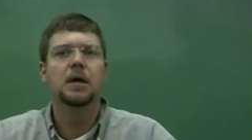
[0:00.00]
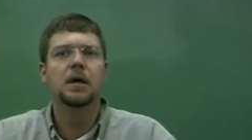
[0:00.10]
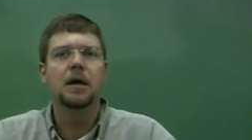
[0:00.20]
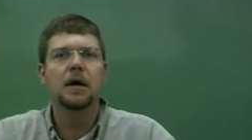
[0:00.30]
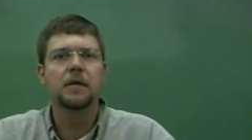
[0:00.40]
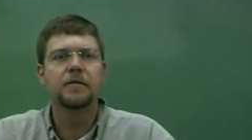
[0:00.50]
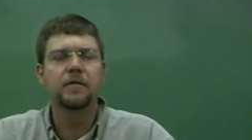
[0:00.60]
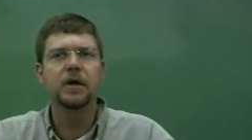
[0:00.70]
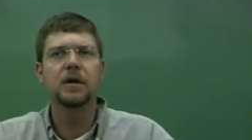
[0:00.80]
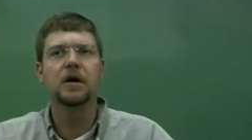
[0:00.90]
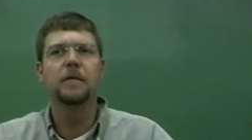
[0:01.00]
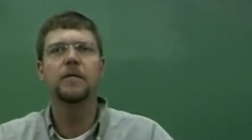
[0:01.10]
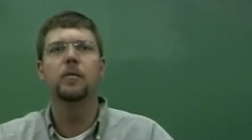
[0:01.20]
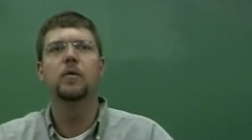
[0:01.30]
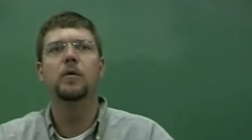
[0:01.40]
uh, free and
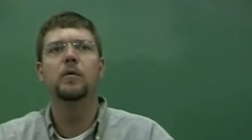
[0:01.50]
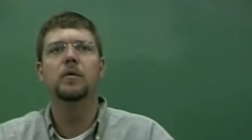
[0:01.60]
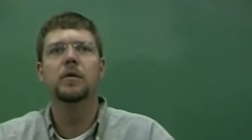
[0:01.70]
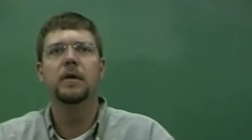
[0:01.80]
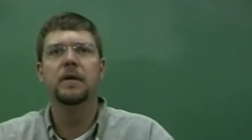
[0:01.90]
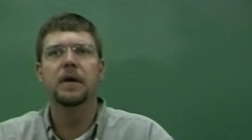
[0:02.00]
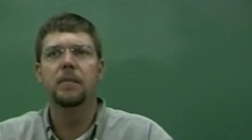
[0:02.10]
comfortable with uh,